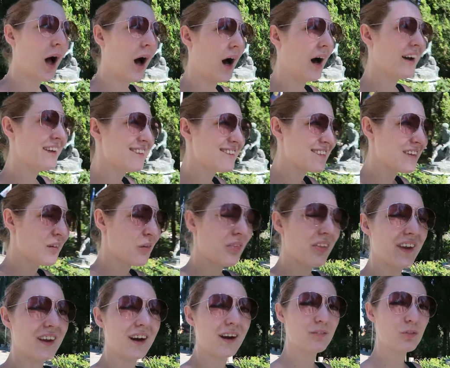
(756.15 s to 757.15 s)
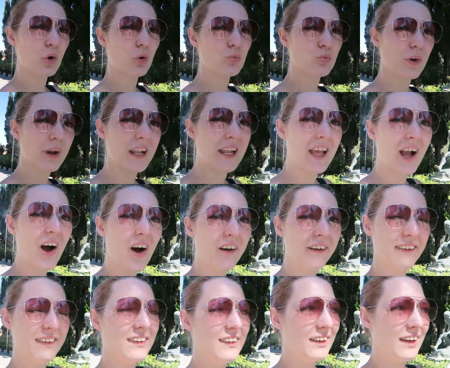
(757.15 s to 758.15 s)
I still think I've got really
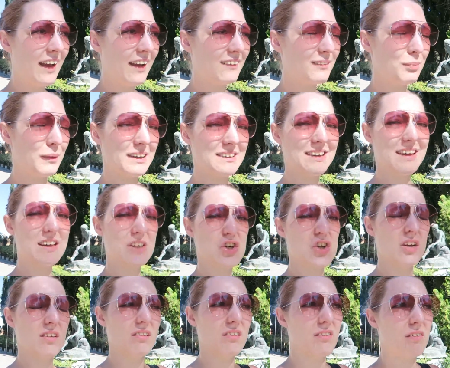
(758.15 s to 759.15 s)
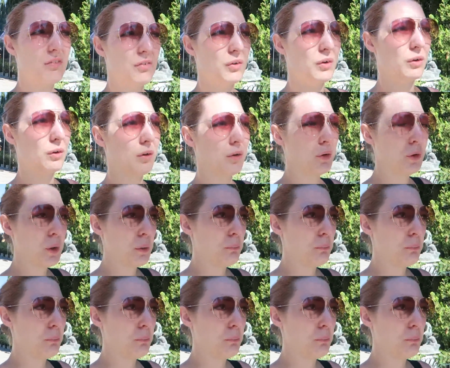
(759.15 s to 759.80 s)
high expectations for